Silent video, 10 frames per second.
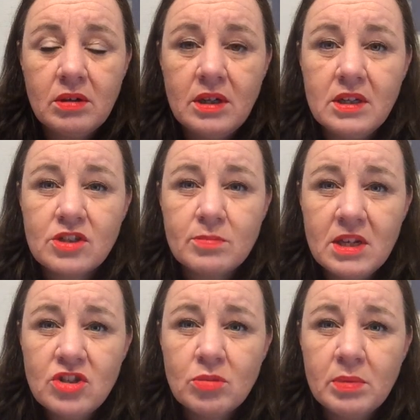It's
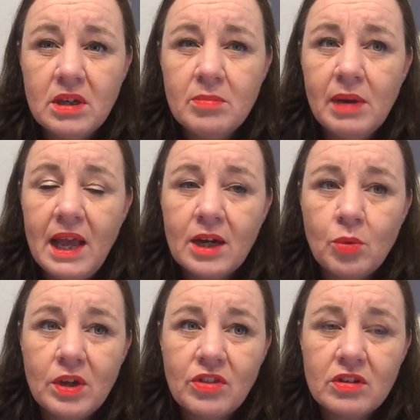meant to be
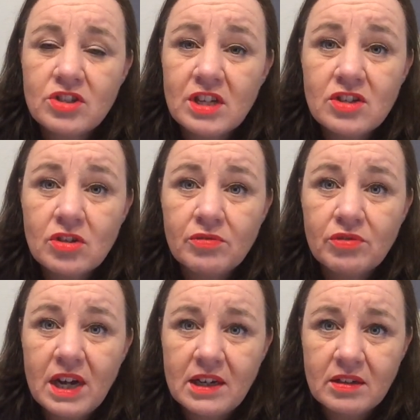black with a tint
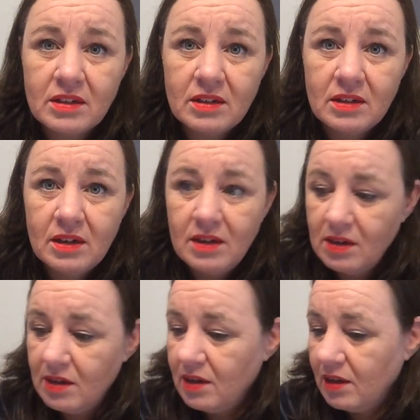of red.
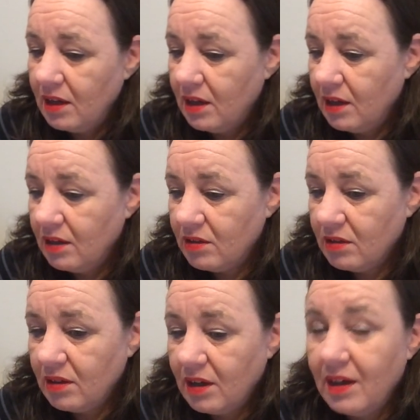And
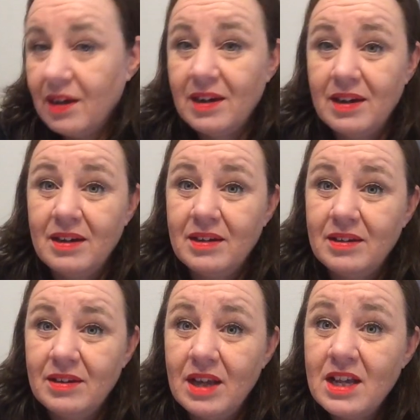
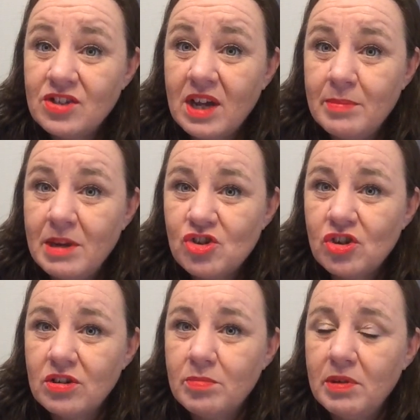as I
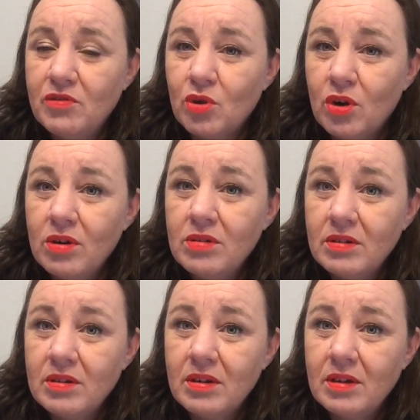mentioned before,
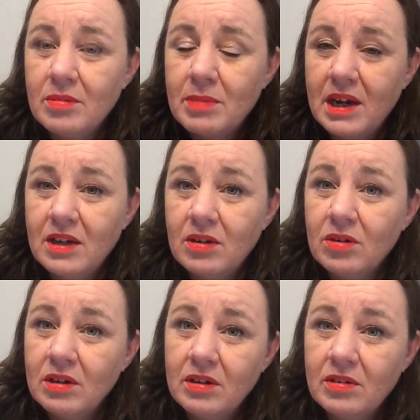my
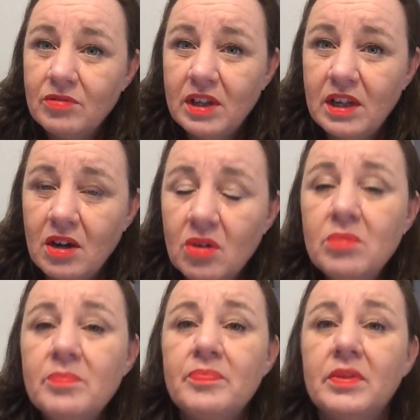earlier
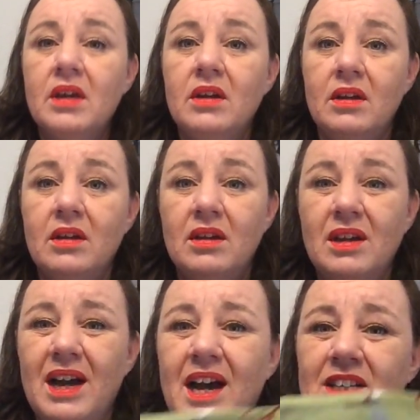video,
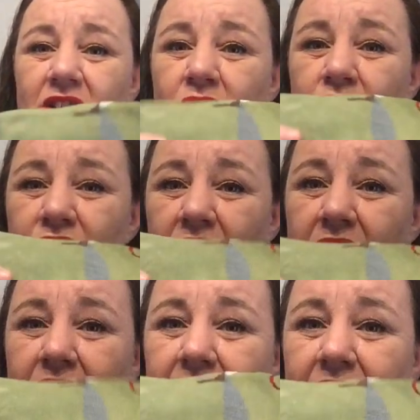I don't
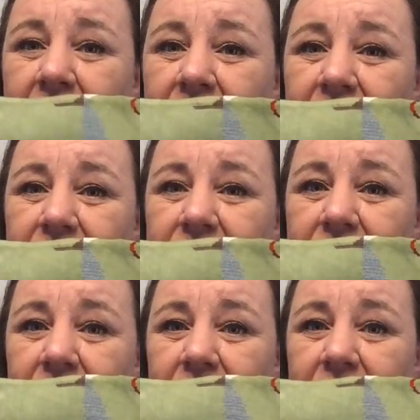think I like
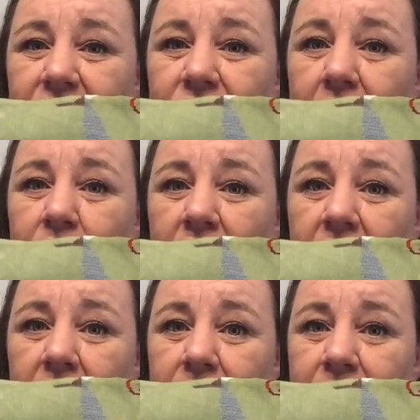this on this fabric.